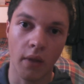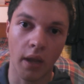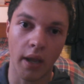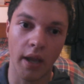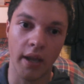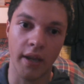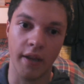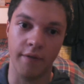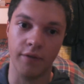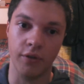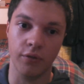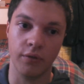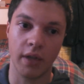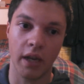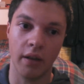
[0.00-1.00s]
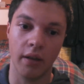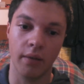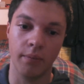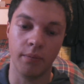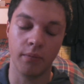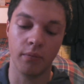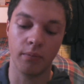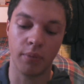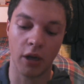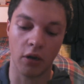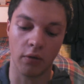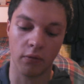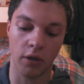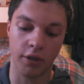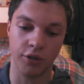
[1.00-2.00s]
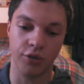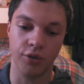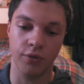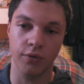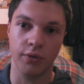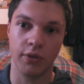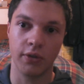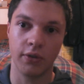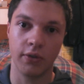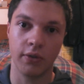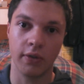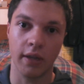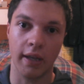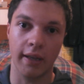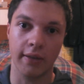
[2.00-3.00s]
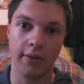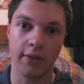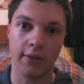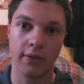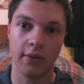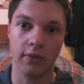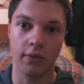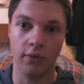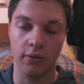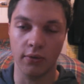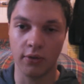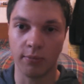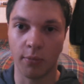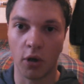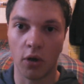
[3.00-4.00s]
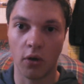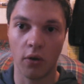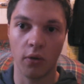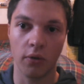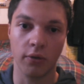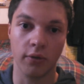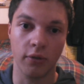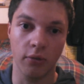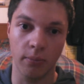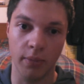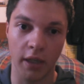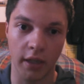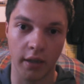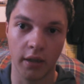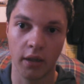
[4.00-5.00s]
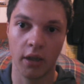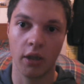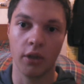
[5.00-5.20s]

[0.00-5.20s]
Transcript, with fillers: If you get a pair of running shoes that's too small or too big,